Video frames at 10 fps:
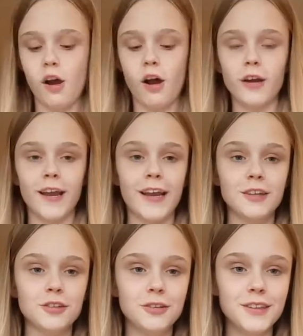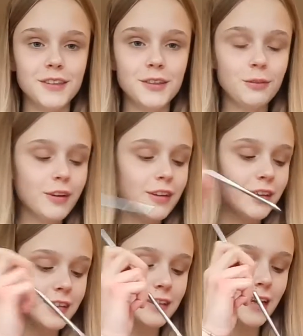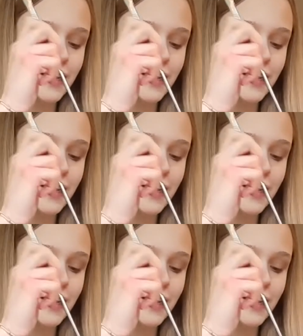Okay, so this is what it looks like.